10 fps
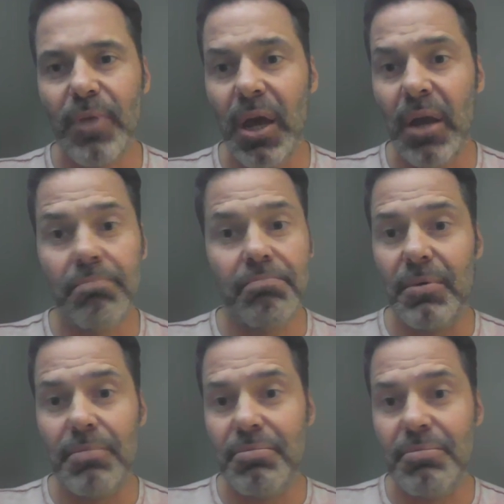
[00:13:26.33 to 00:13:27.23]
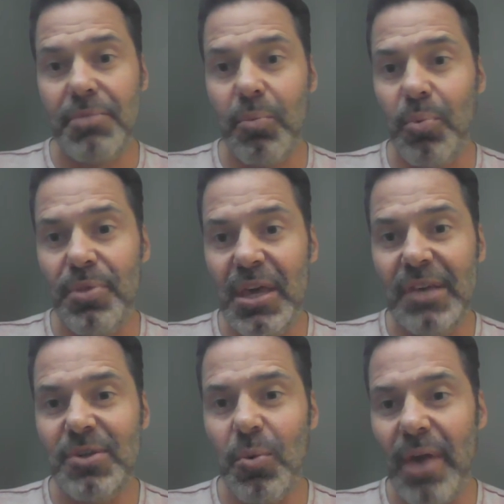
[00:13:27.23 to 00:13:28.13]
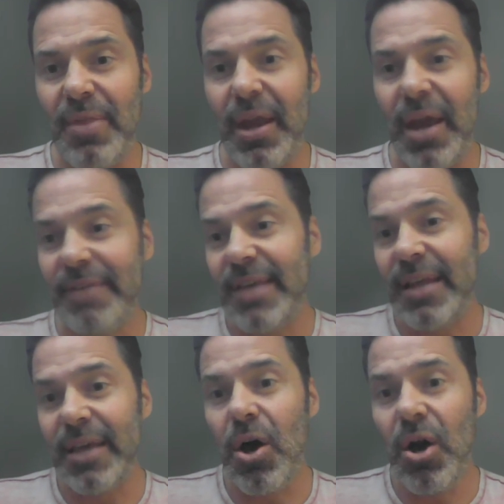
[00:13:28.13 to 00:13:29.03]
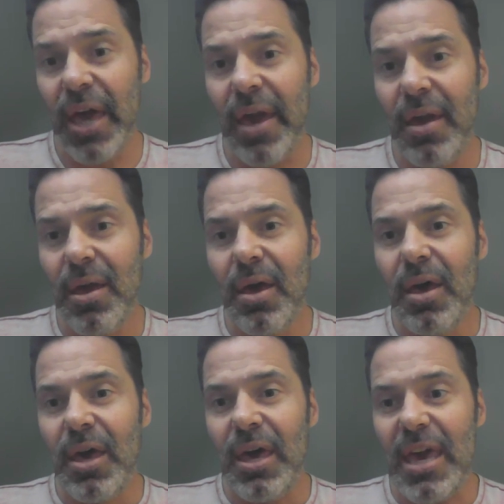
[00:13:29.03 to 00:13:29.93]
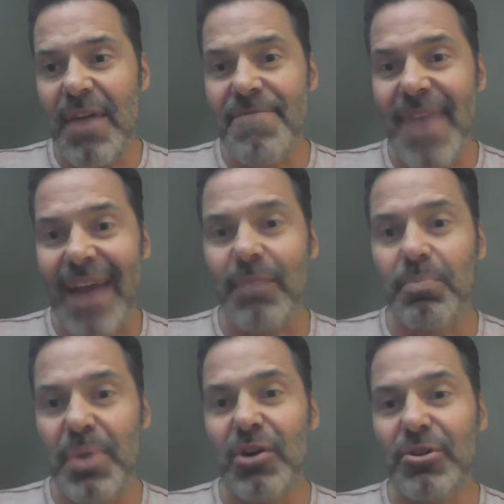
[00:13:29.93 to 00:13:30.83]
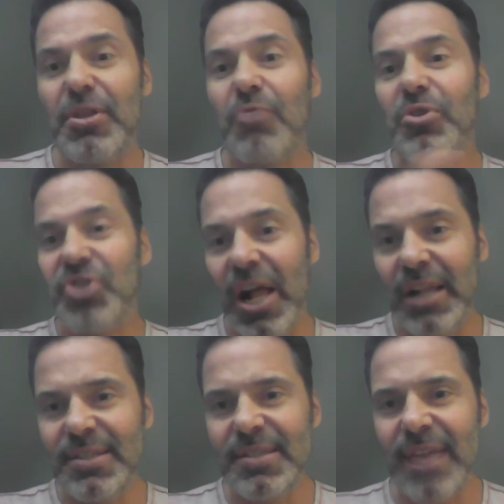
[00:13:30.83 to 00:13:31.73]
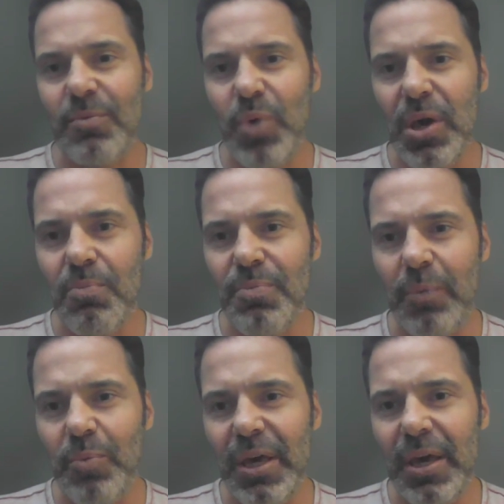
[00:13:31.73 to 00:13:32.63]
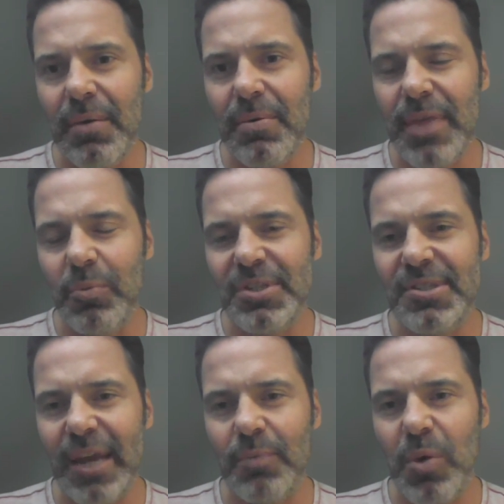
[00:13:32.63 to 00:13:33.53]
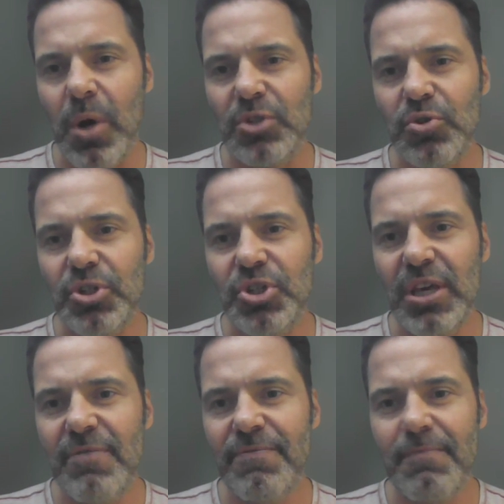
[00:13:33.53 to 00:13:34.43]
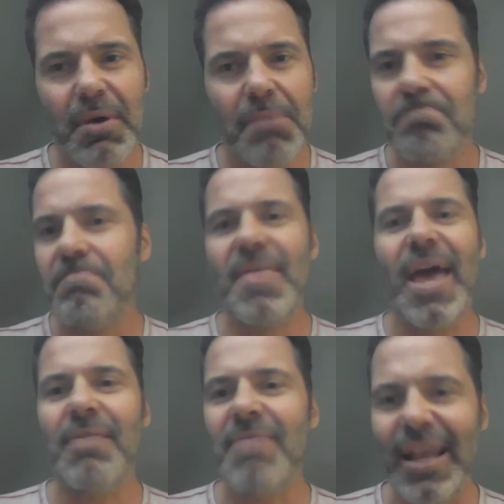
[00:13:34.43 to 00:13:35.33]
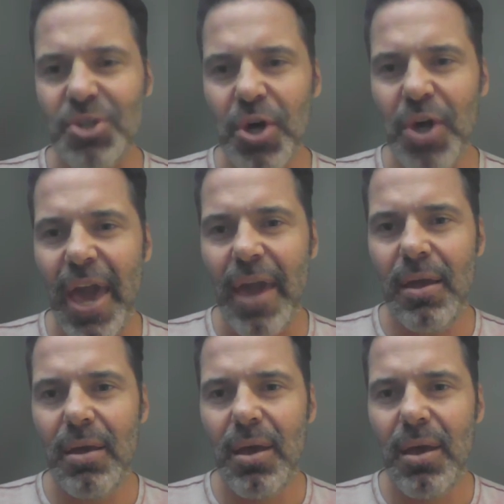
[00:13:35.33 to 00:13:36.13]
And the easy way that I said, like, okay, if that bears the results that we said we want to achieve, then that's okay.